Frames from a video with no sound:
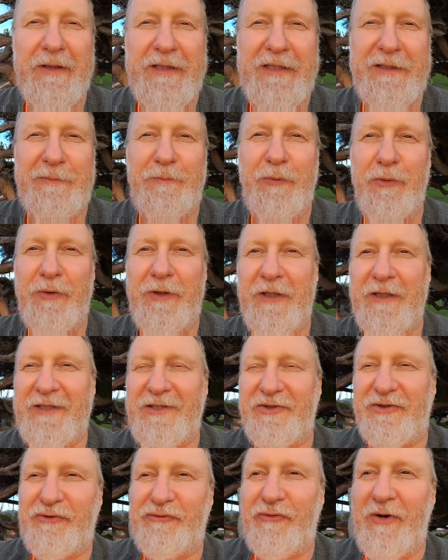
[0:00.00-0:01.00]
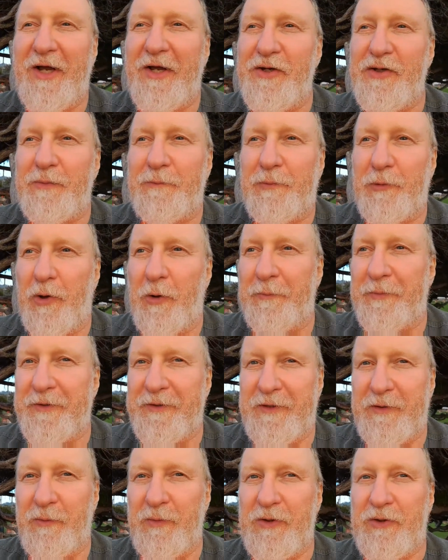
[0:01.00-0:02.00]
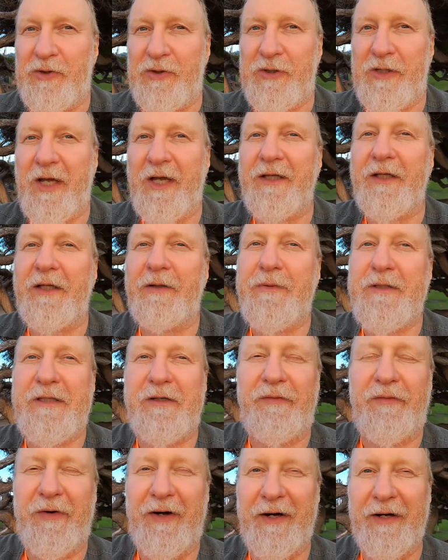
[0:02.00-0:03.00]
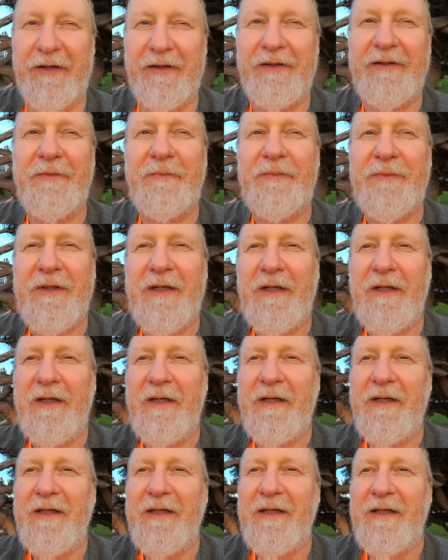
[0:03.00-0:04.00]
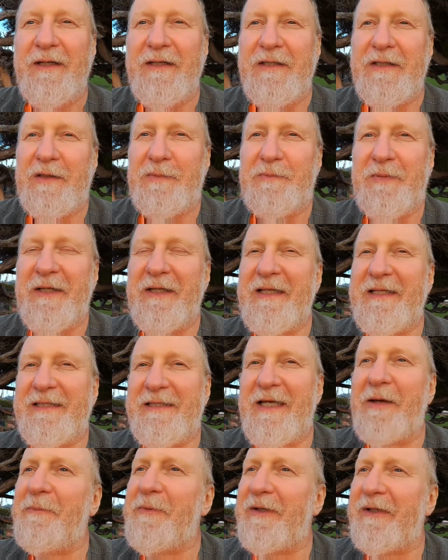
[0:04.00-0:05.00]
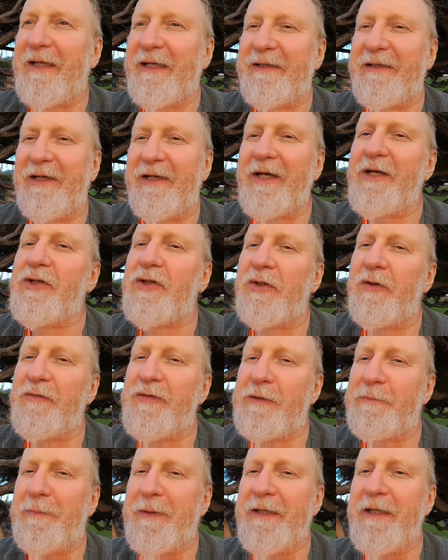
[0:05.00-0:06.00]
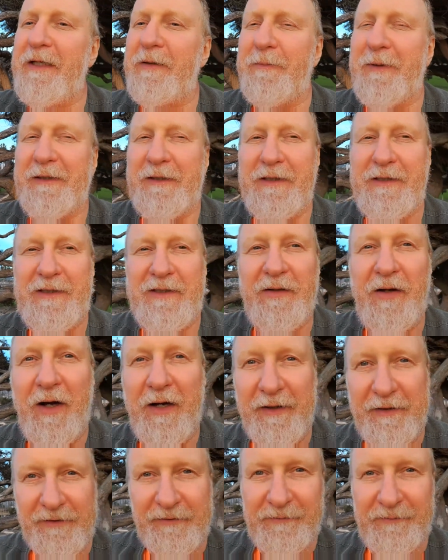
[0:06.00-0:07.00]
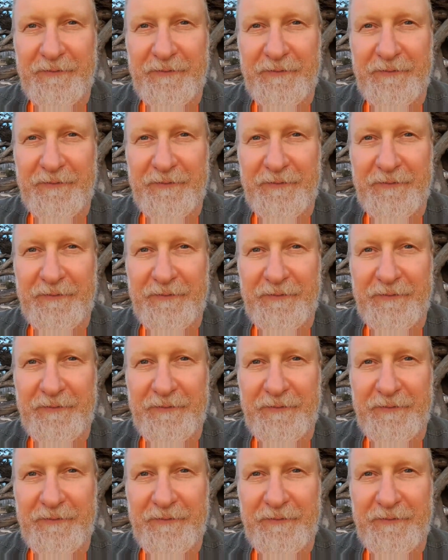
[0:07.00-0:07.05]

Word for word: spooky, strange property which cannot be defined. Spin is something like direction of spinning, but it's not.